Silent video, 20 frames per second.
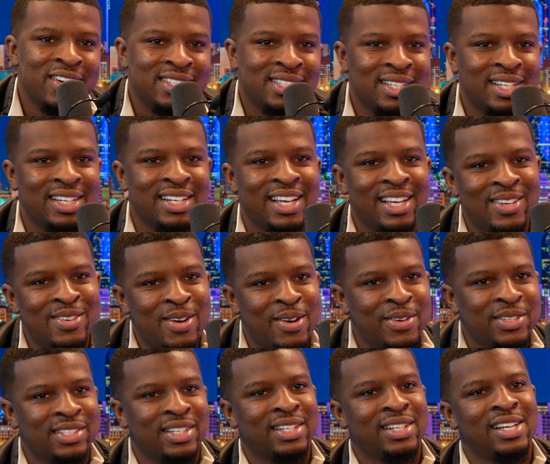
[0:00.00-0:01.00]
looking
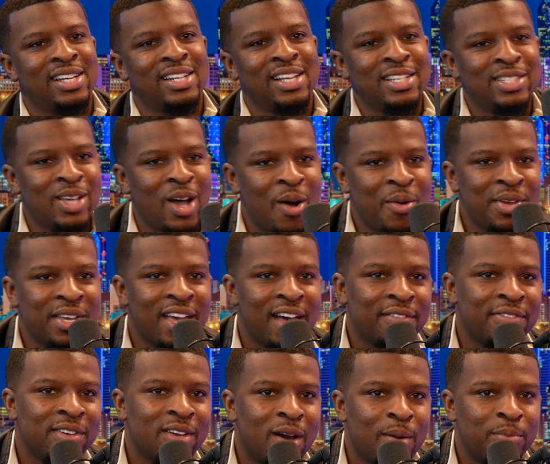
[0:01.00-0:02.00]
out. That's all we got
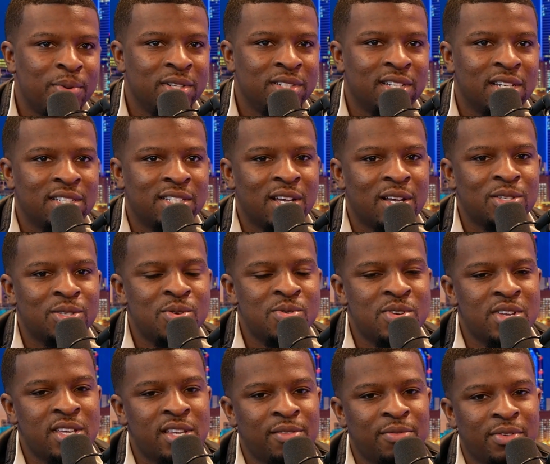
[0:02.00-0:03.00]
for y'all. Appreciate y'all
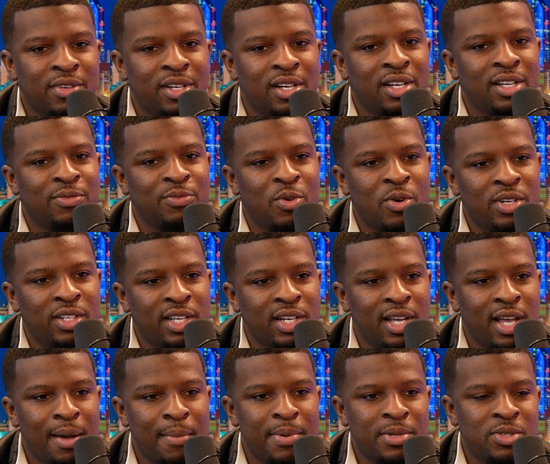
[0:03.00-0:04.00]
tuning in for
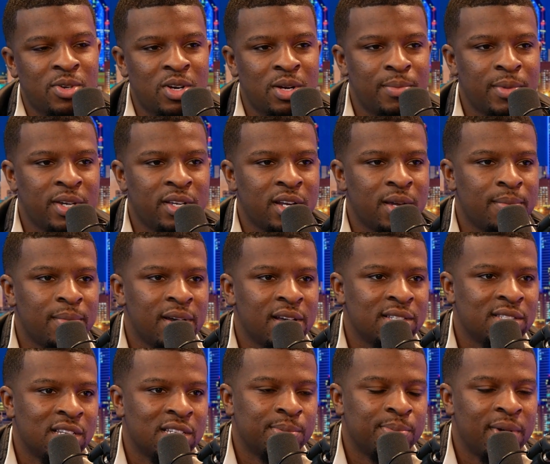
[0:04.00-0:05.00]
another episode of Married Our
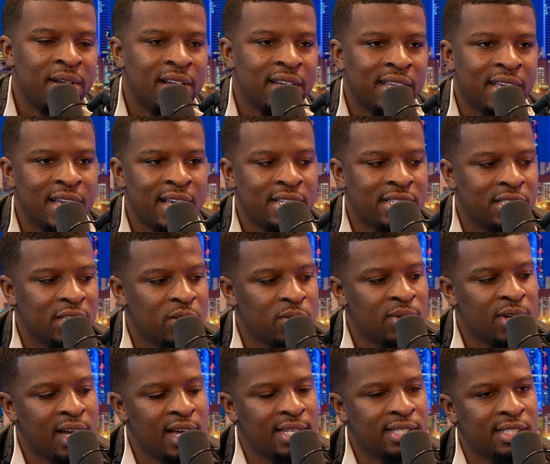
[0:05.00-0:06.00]
Mindsets podcast. See you
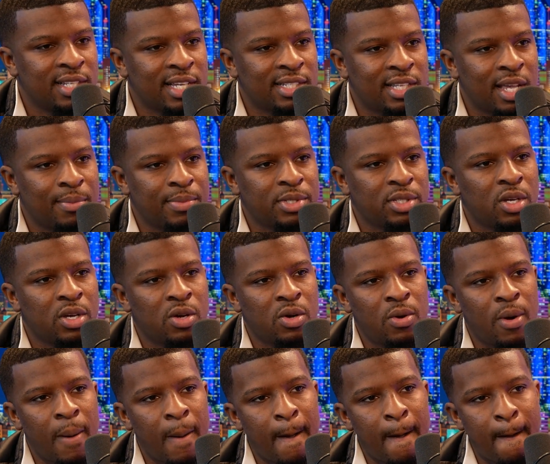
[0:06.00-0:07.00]
guys next episode.
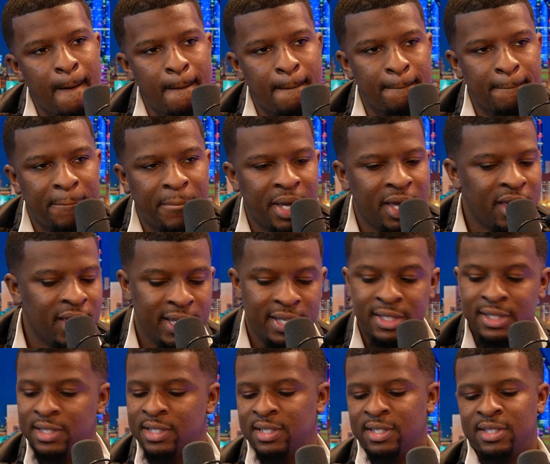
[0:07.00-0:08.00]

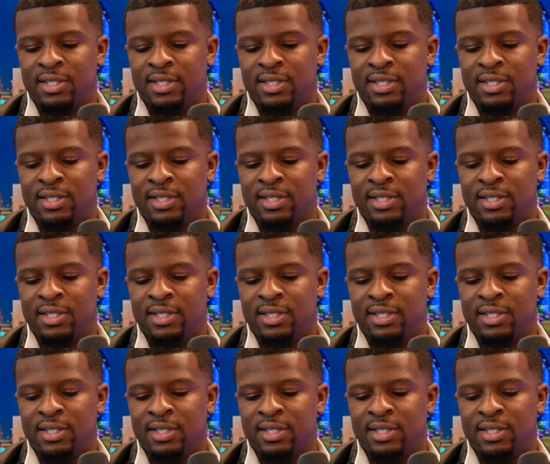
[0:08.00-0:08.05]
Peace.